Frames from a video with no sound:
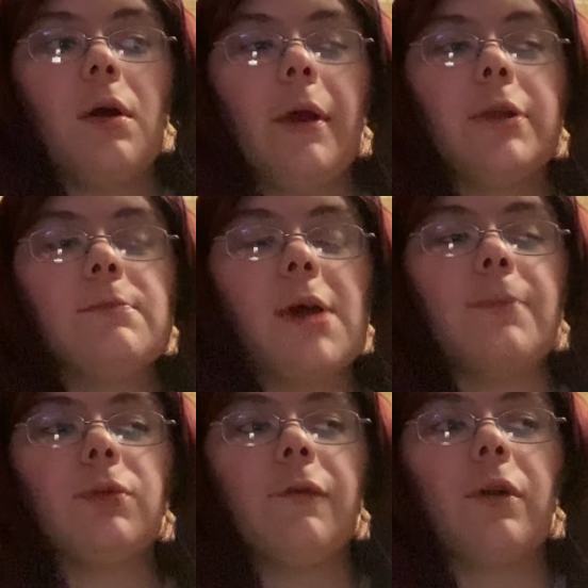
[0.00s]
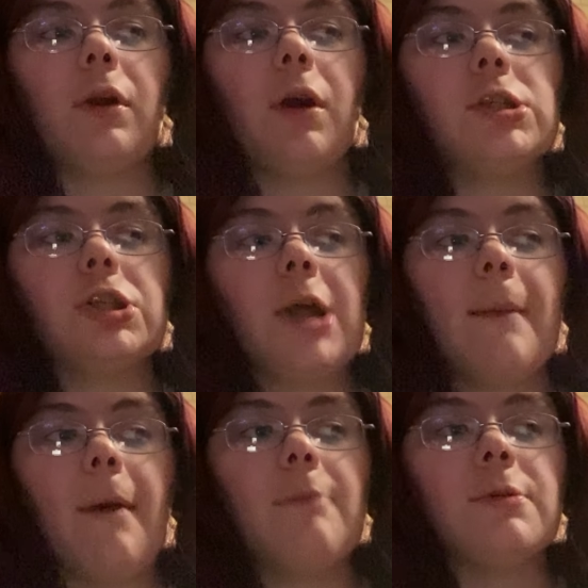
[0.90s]
like, sometimes she'll refer to her as her
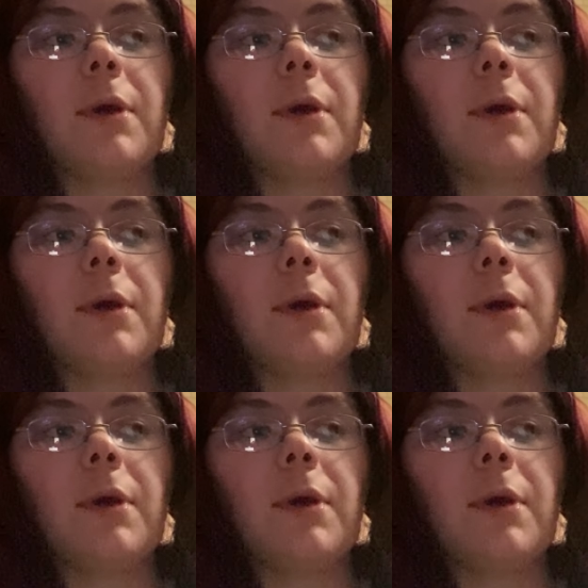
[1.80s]
stepmom.